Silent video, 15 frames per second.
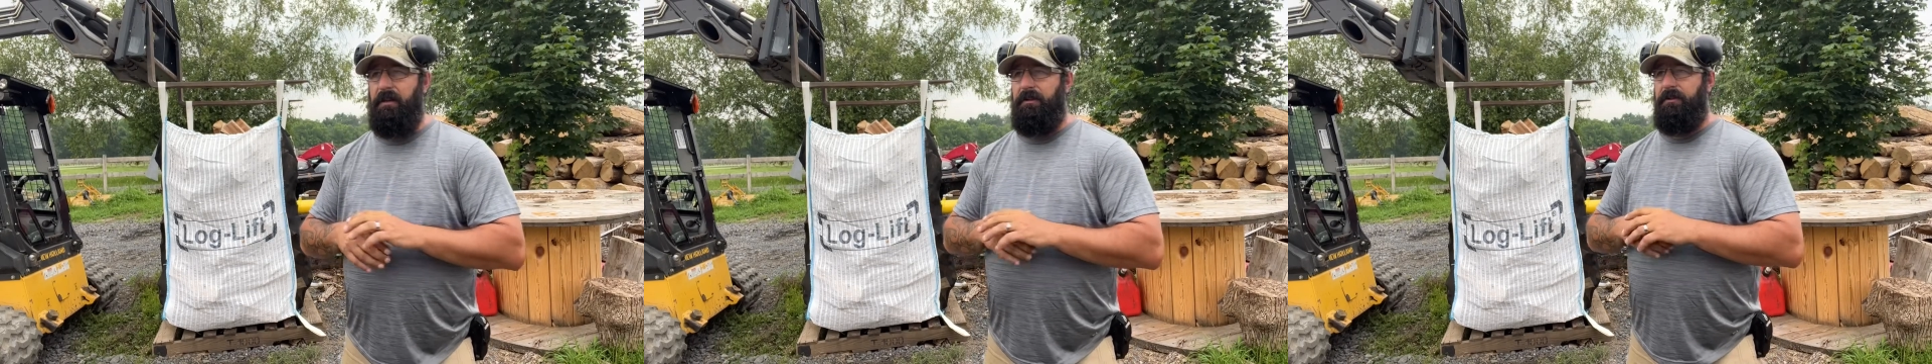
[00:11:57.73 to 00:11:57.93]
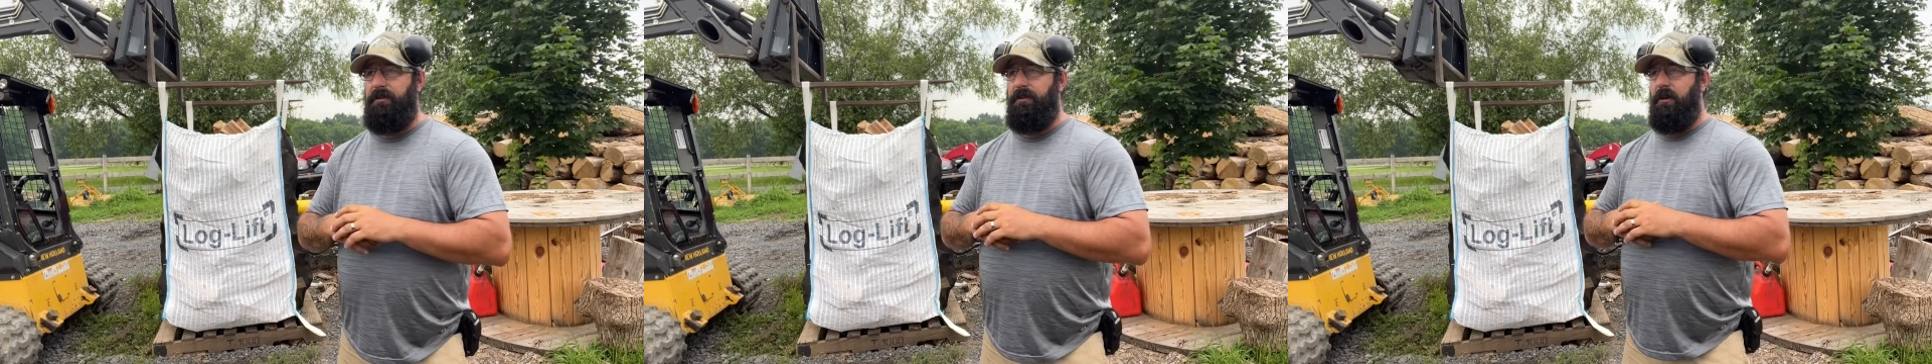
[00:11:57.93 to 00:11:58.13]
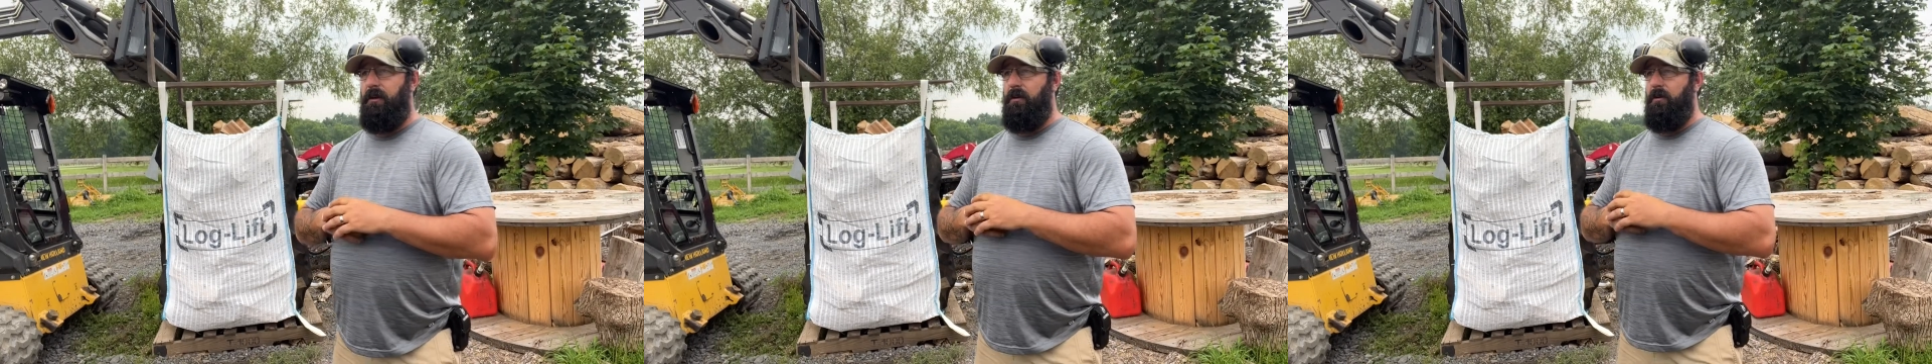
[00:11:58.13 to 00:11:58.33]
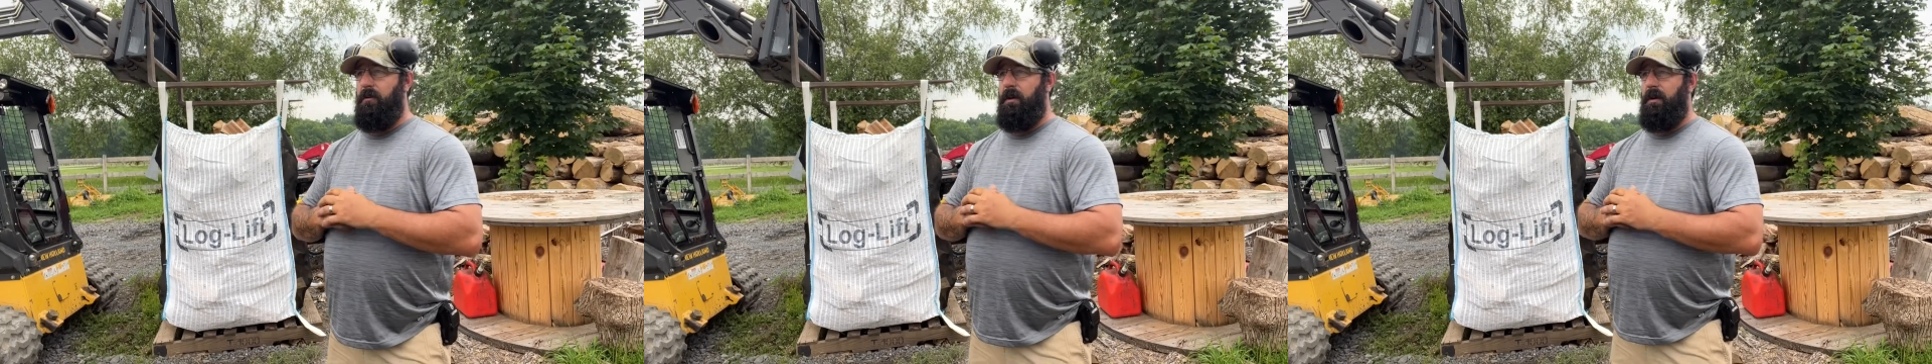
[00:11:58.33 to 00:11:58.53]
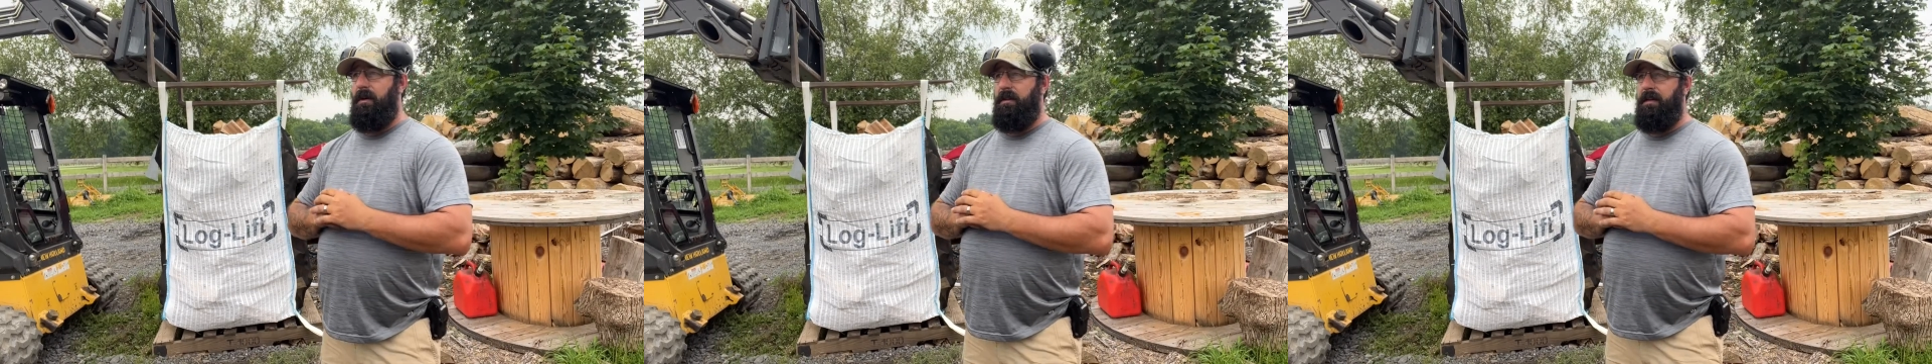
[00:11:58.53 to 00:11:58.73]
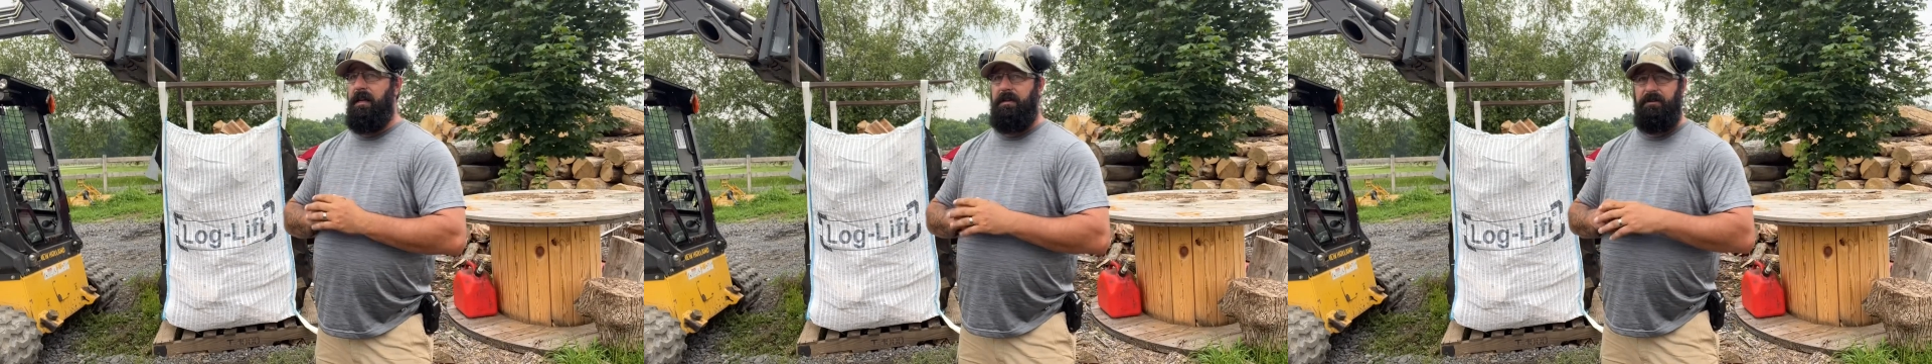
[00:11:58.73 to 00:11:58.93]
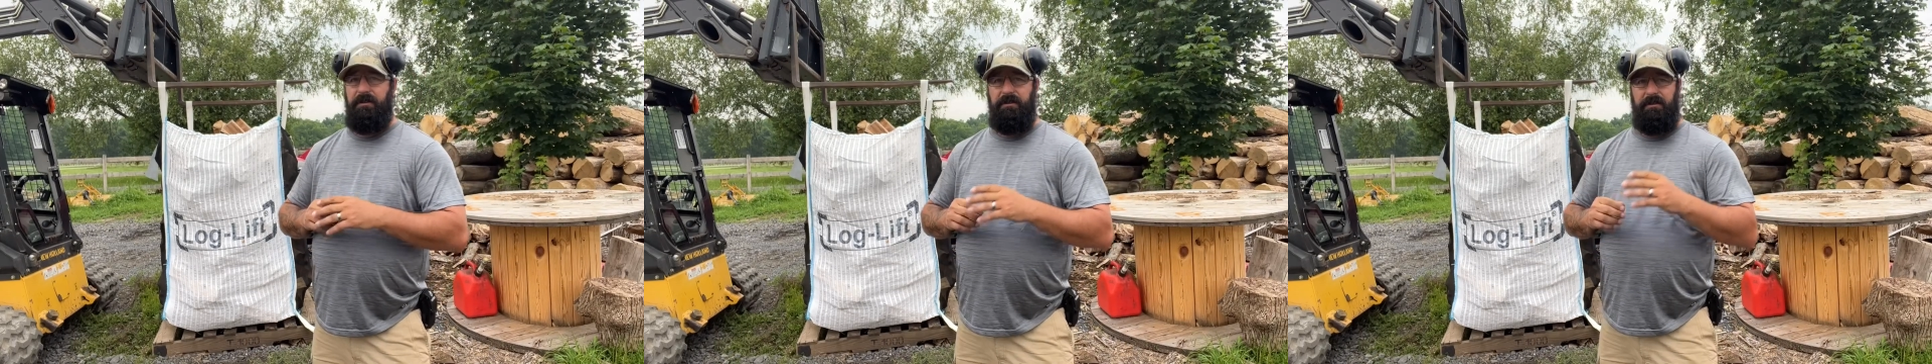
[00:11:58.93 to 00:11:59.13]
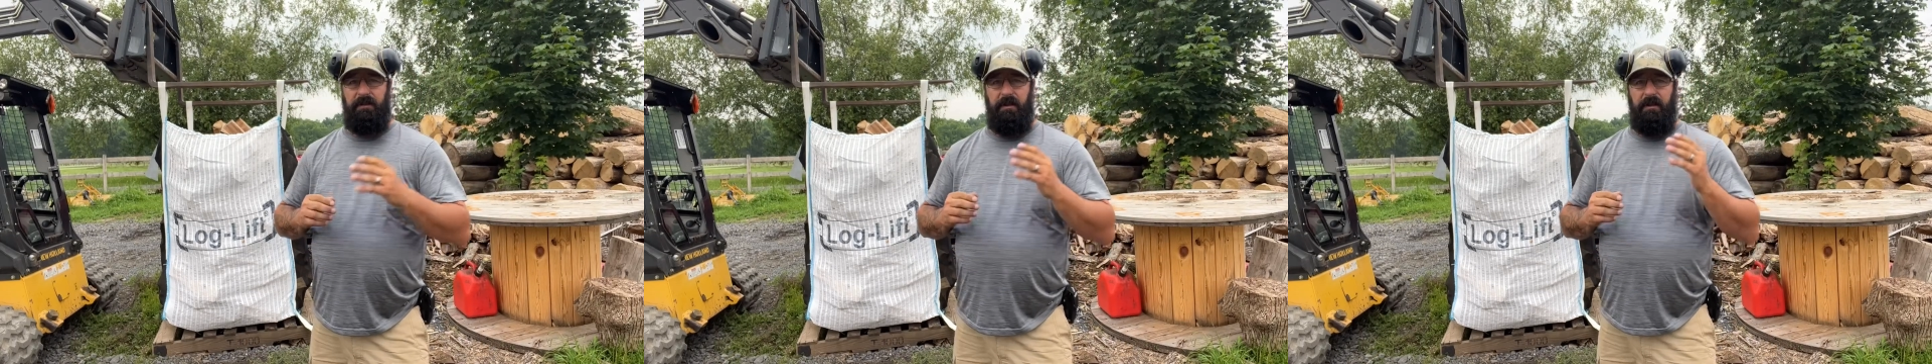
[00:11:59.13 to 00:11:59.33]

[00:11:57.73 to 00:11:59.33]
So yeah, just